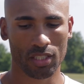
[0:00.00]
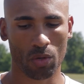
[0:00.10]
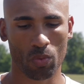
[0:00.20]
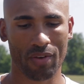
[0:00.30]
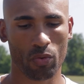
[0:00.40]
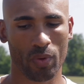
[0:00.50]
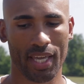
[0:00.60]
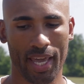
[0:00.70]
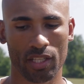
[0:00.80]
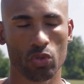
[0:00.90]
done whatever we
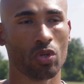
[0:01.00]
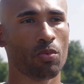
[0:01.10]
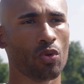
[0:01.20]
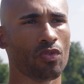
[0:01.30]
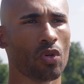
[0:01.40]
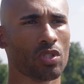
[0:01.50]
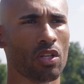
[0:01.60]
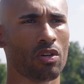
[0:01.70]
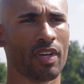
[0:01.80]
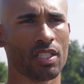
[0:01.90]
can to improve those
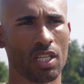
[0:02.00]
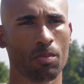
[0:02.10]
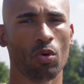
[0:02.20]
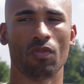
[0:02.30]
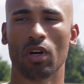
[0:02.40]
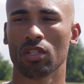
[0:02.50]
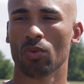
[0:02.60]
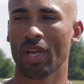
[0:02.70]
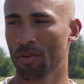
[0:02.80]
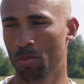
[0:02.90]
other events like pole vault.
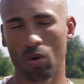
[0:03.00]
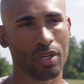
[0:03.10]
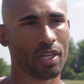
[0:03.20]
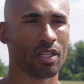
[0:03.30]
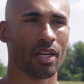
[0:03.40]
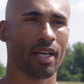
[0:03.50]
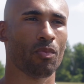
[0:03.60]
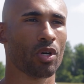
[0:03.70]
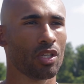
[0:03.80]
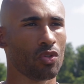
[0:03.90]
So we have a pole here today
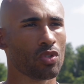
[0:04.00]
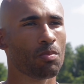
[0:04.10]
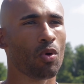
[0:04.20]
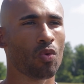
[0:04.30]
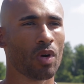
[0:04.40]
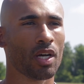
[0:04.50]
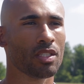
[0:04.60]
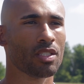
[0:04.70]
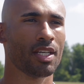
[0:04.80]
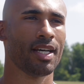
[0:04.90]
and we're going to do some pole
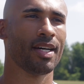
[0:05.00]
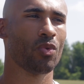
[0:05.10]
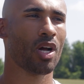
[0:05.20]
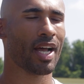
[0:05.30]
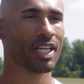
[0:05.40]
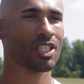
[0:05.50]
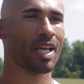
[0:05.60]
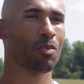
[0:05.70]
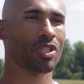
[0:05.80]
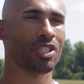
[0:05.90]
runs. We're not
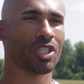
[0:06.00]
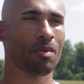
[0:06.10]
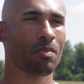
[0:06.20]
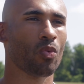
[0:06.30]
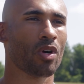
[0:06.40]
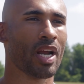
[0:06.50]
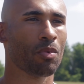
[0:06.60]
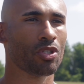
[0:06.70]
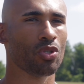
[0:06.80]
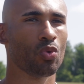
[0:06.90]
actually able to jump, but we're
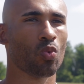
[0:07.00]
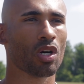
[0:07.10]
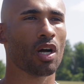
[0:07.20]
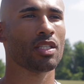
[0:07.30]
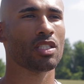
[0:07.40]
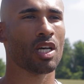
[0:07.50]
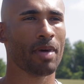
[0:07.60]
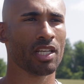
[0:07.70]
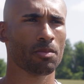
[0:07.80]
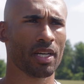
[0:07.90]
able to work on
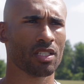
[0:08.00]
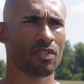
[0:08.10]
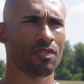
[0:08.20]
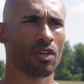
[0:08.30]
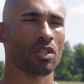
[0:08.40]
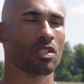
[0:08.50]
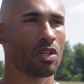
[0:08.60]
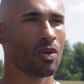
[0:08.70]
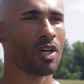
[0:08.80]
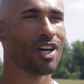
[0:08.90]
some aspects of the vault.
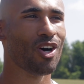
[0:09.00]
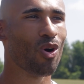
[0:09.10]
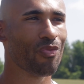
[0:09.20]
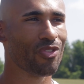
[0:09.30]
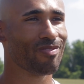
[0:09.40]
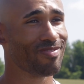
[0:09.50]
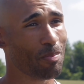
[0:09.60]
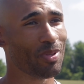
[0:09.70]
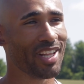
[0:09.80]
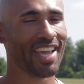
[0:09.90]
So the,
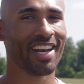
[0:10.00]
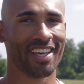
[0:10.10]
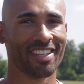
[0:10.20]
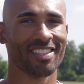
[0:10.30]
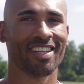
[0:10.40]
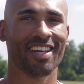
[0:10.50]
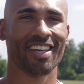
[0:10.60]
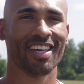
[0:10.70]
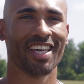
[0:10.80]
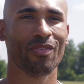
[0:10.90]
the plan is that
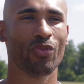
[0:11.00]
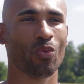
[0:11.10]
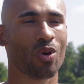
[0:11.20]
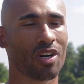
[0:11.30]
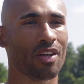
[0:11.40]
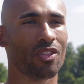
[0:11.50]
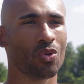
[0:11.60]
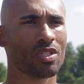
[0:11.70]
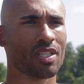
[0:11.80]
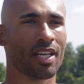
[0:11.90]
if we work on
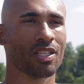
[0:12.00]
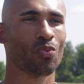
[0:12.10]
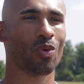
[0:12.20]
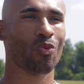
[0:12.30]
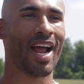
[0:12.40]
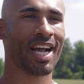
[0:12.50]
those things, when we're